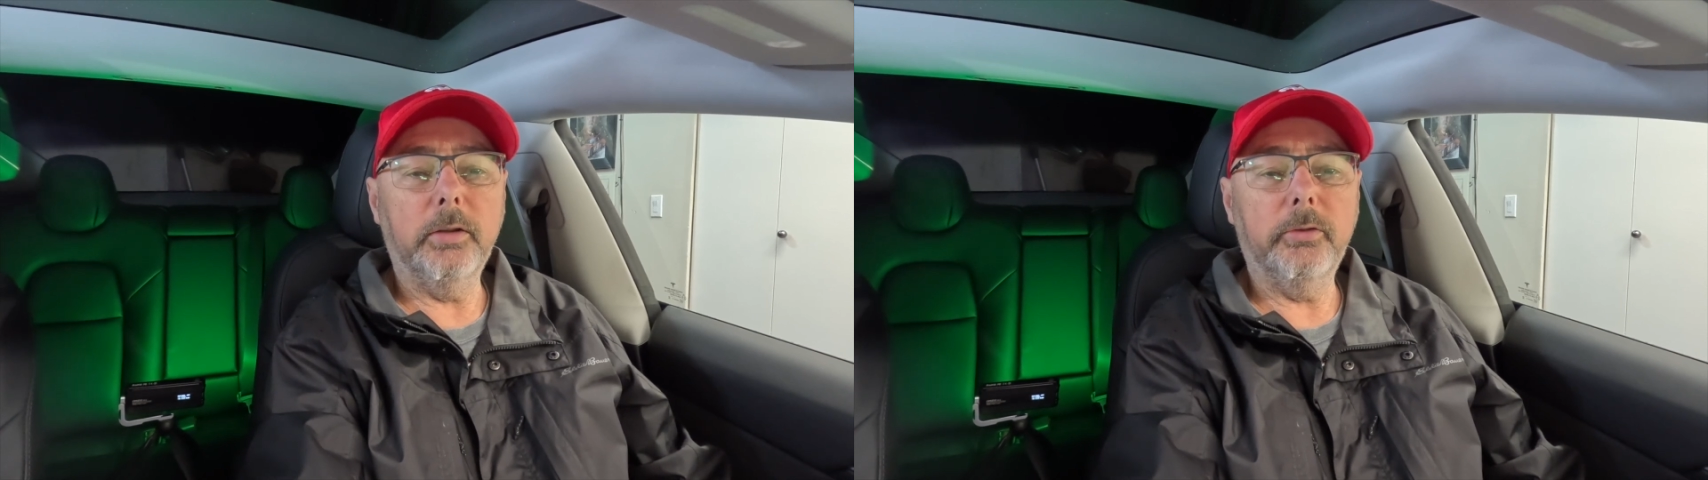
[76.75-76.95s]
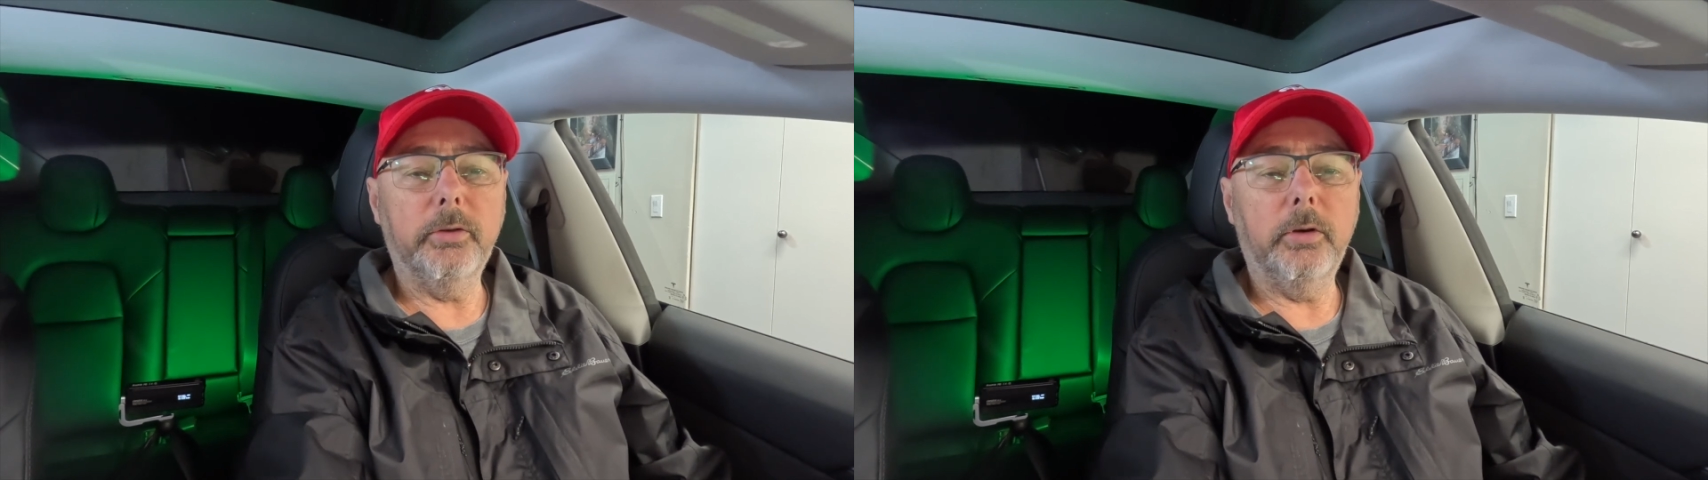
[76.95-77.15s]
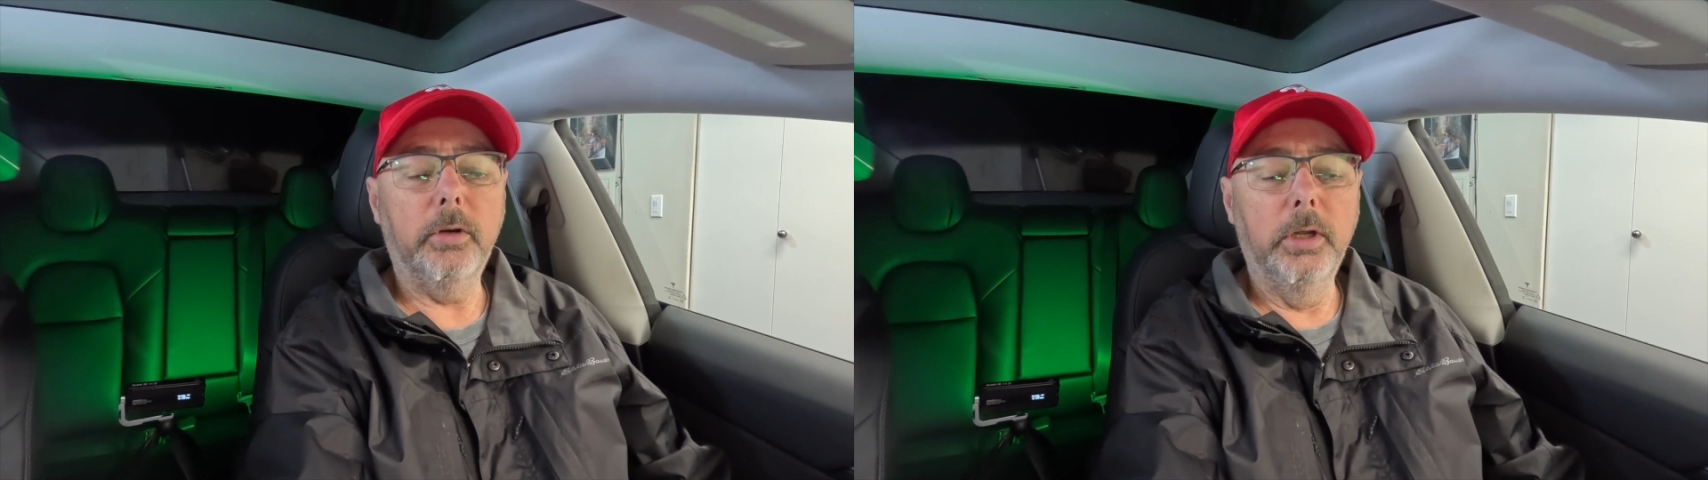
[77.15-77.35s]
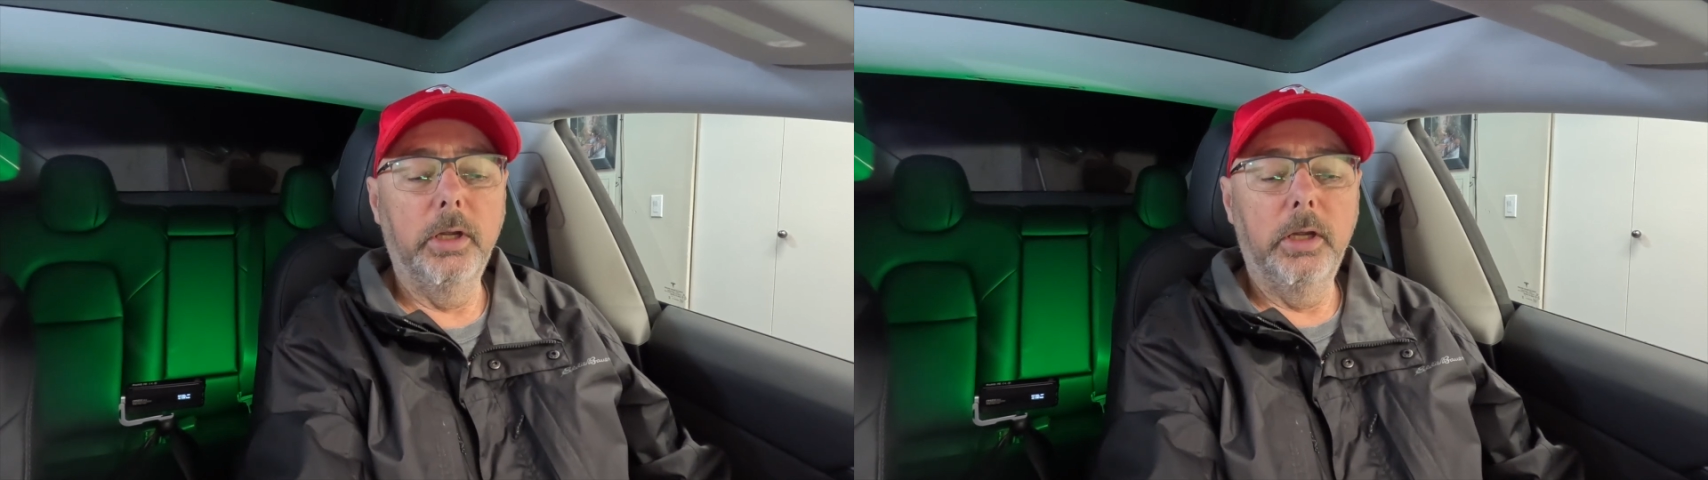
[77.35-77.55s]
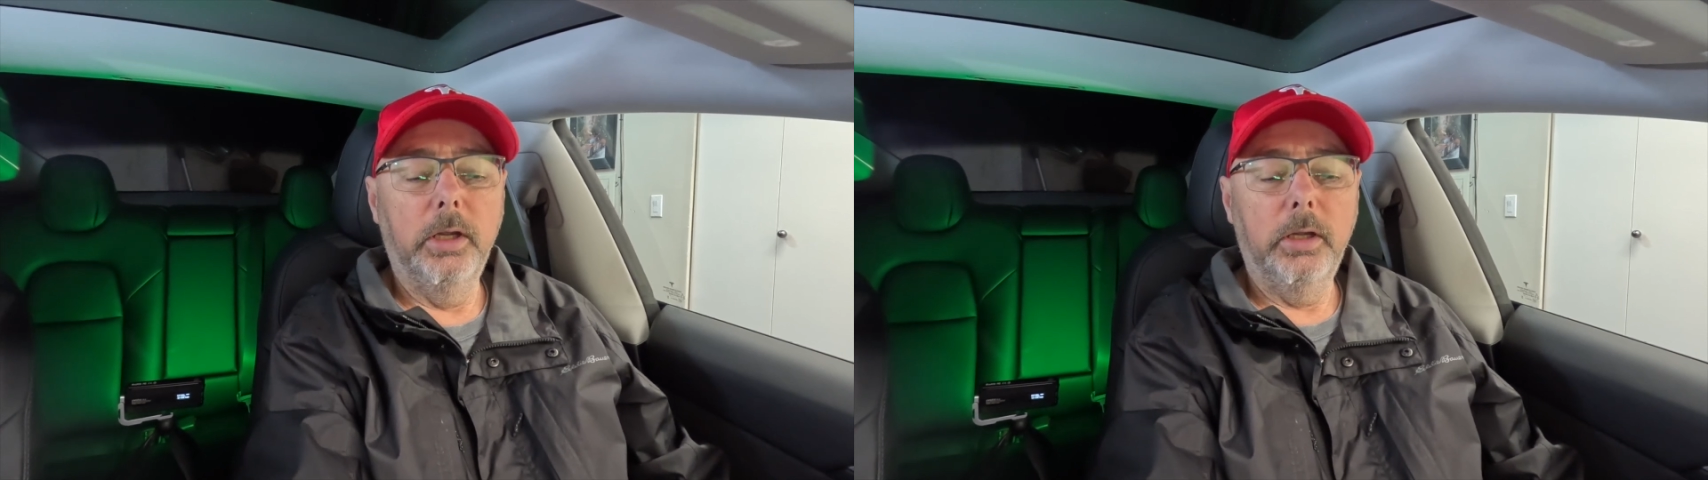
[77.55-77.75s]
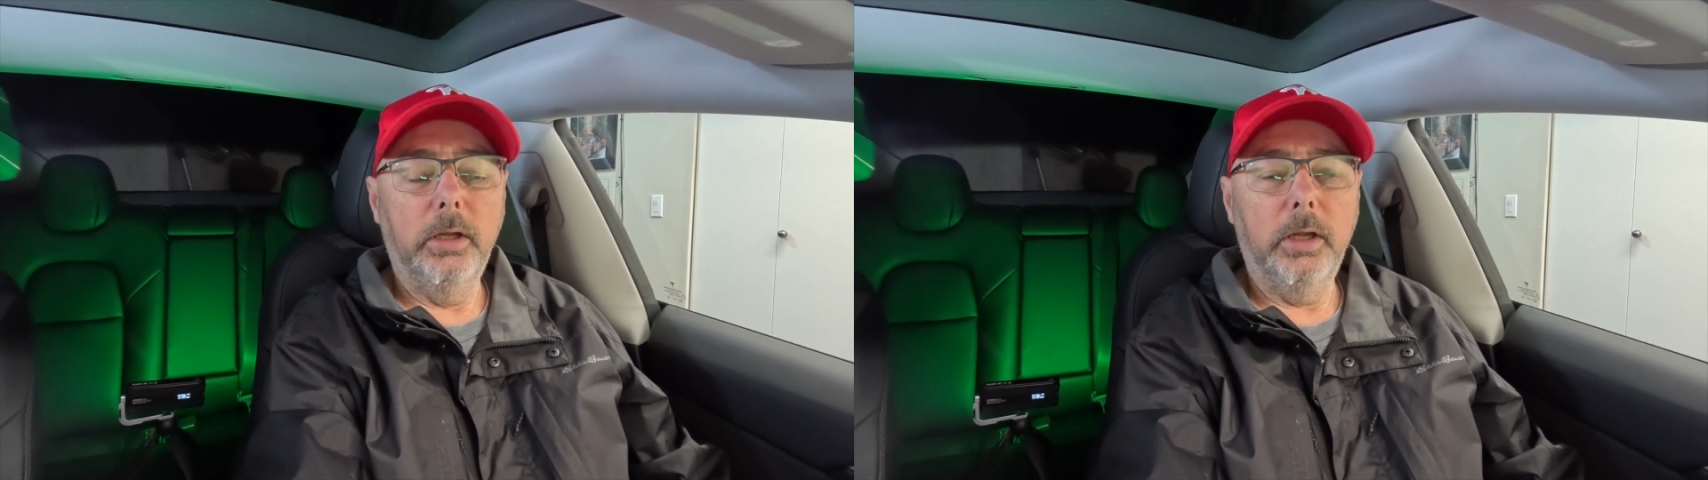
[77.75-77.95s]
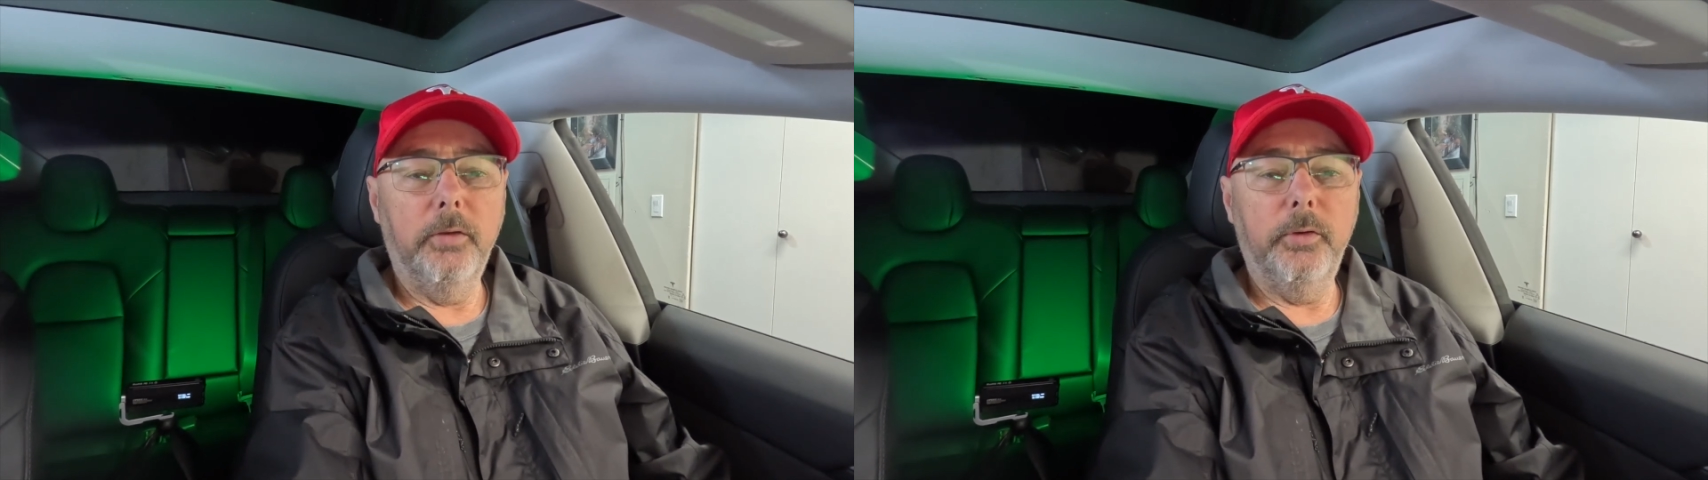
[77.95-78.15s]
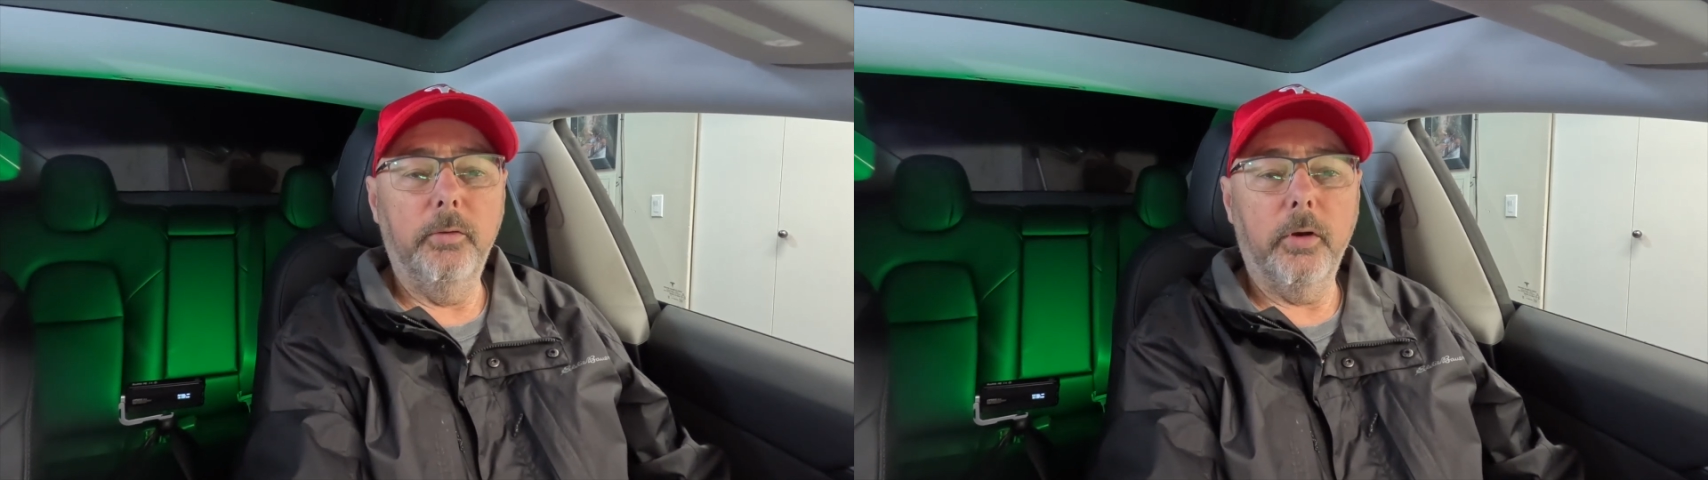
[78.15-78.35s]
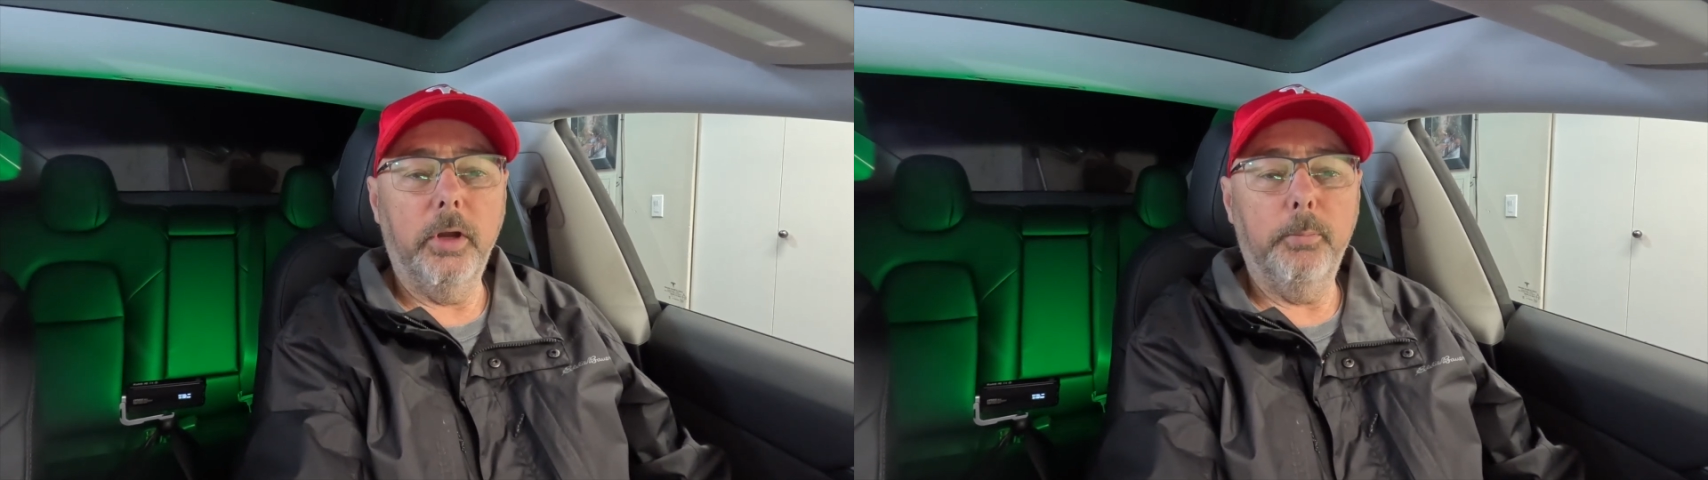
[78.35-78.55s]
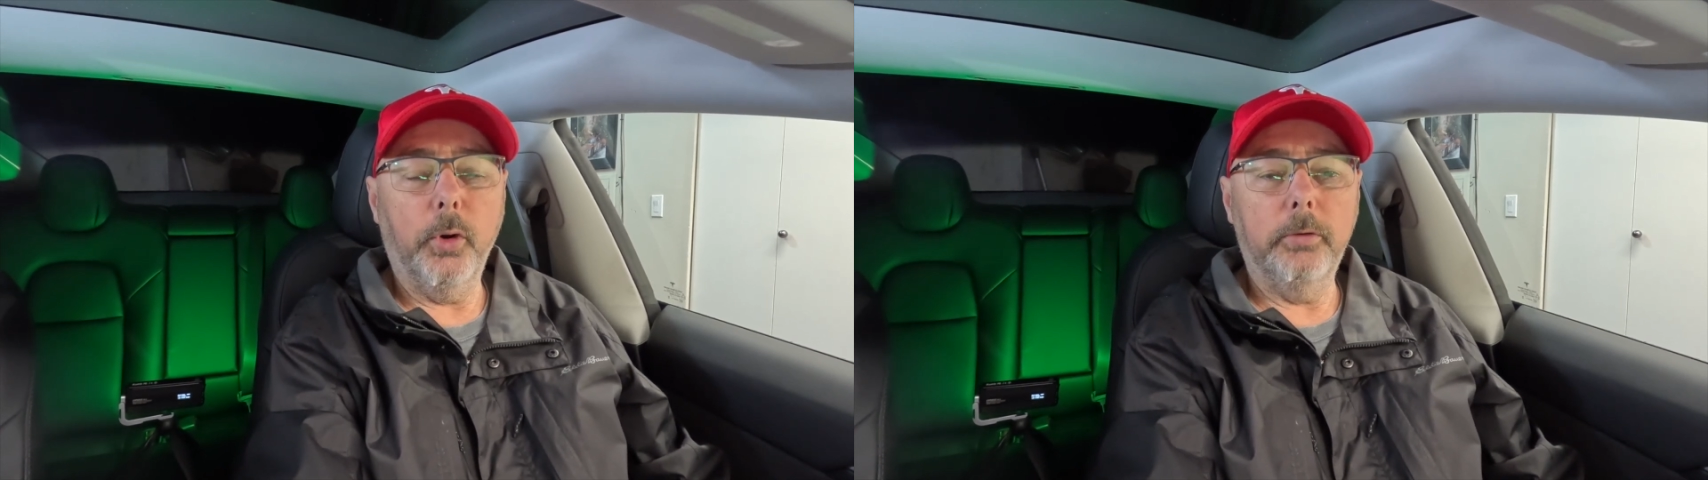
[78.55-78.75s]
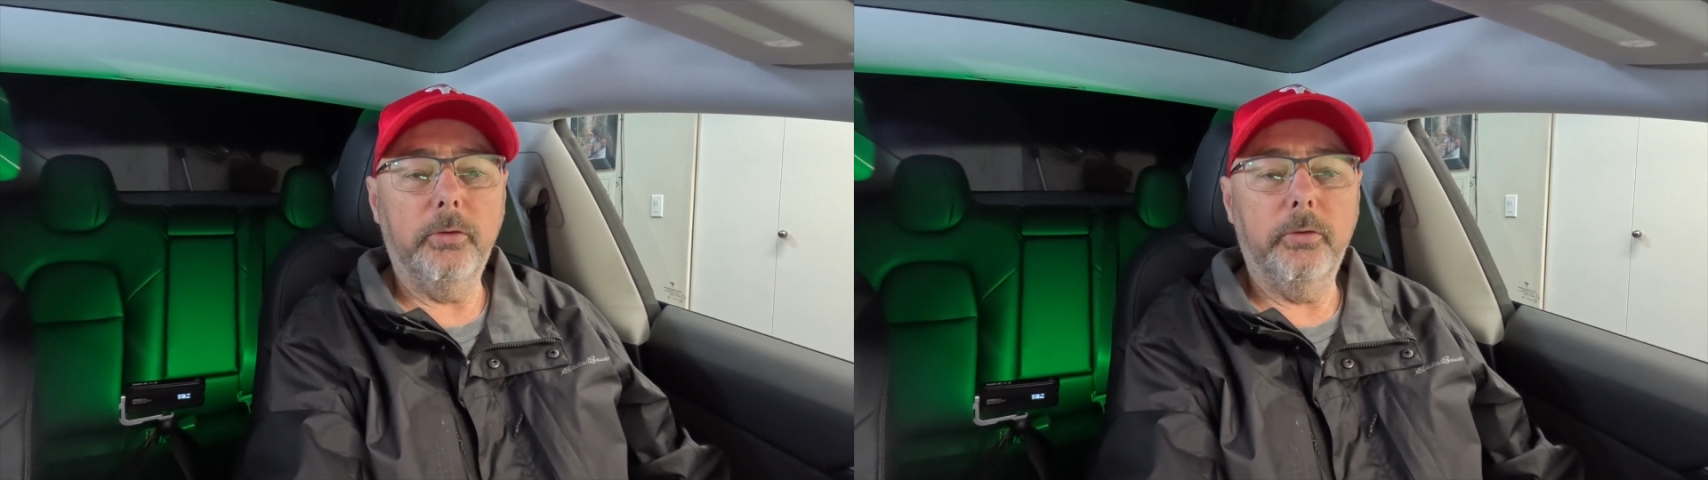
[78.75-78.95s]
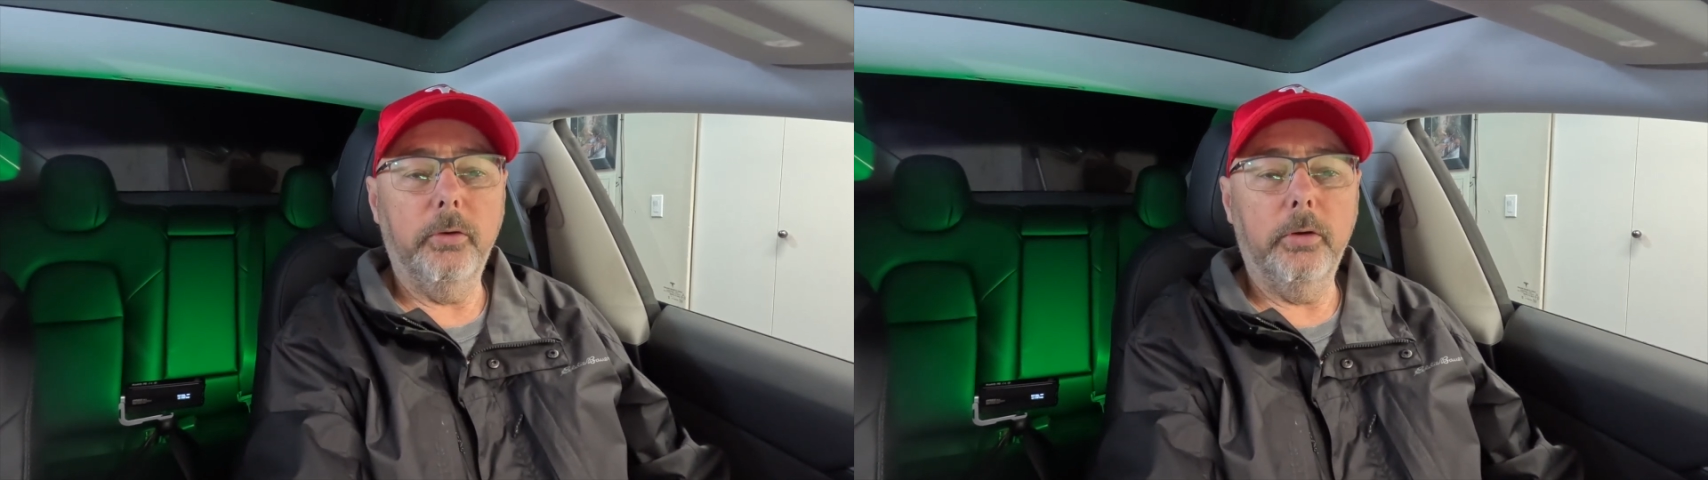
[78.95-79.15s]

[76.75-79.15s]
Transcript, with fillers: So if you've already purchased